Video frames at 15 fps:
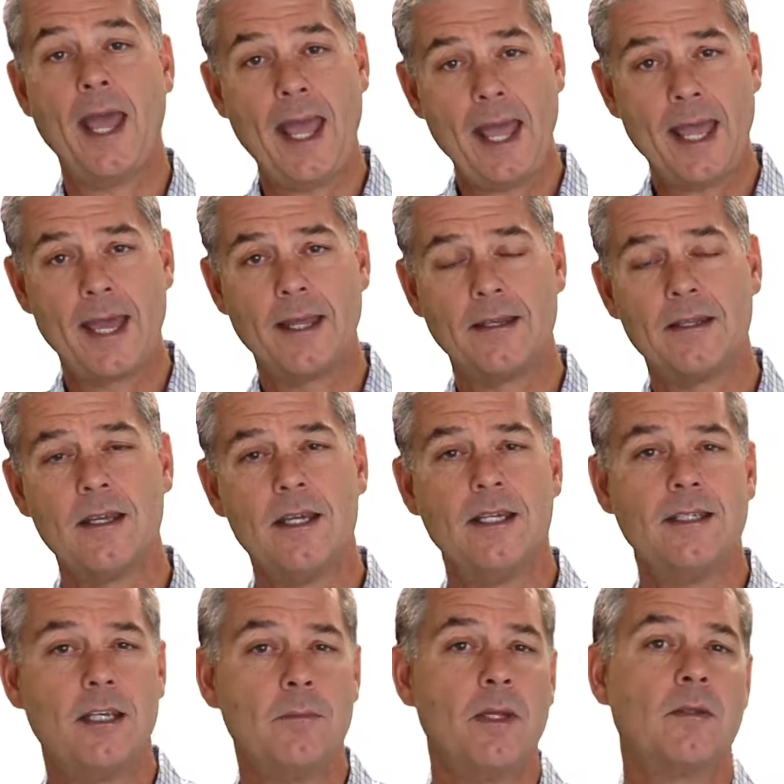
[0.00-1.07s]
And
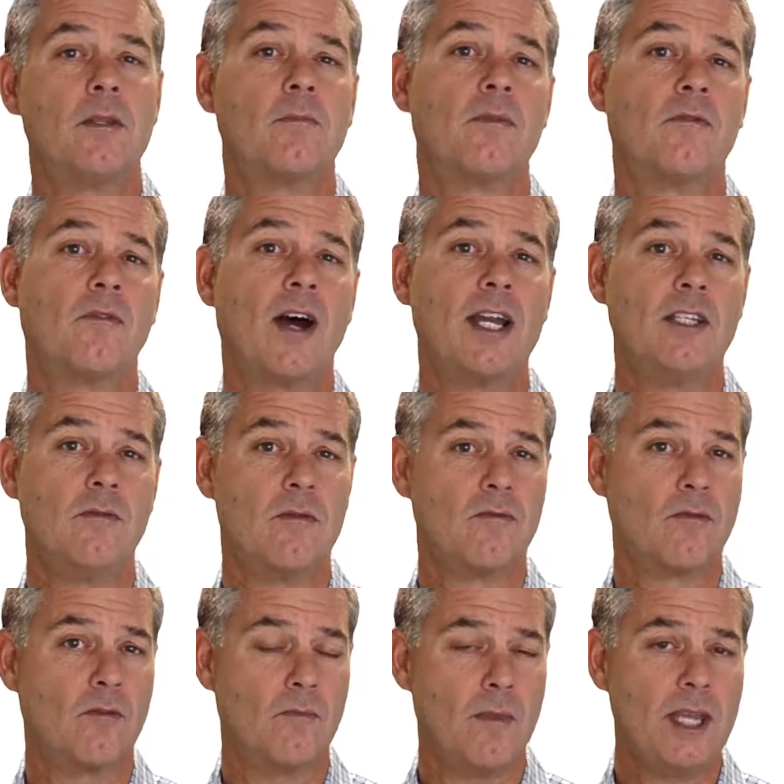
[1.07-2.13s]
they'll be able to provide you
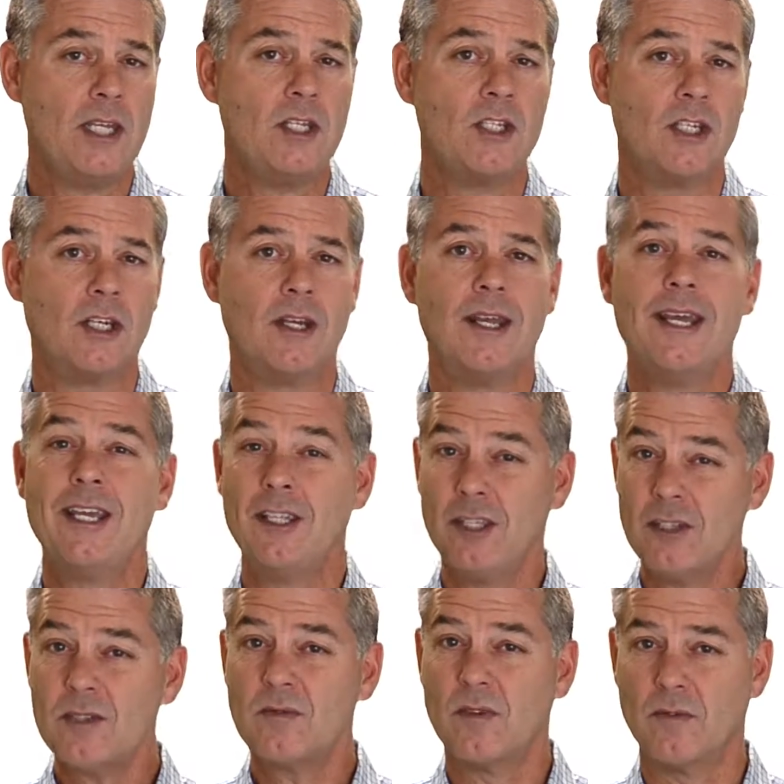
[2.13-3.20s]
information,
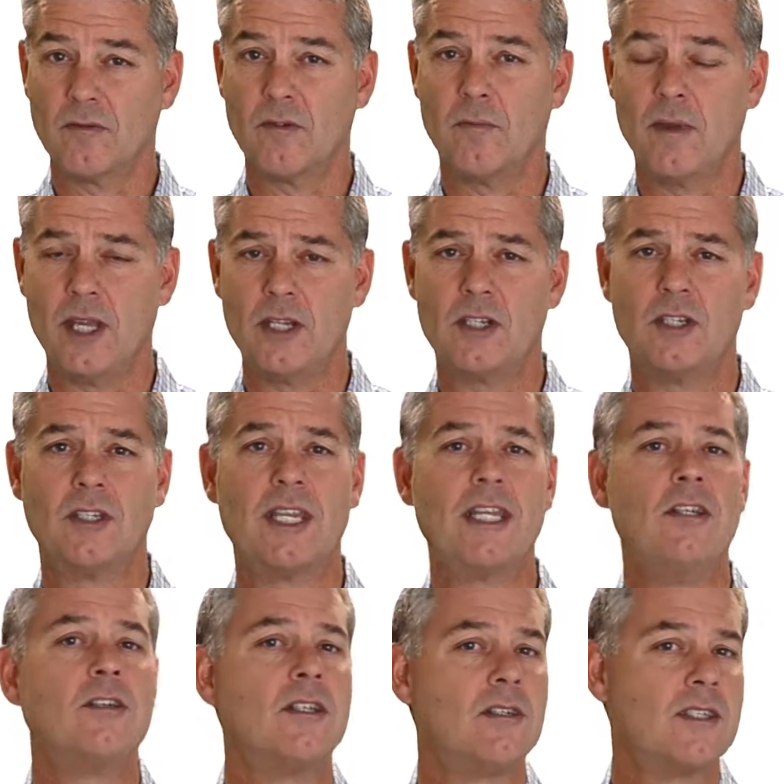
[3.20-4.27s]
useful information
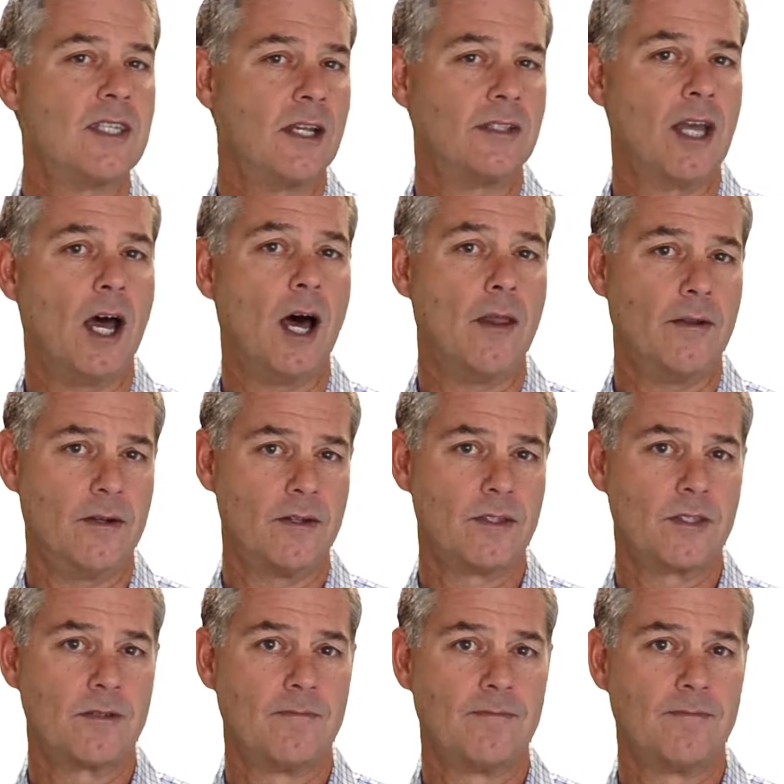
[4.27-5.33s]
that you can sell to others.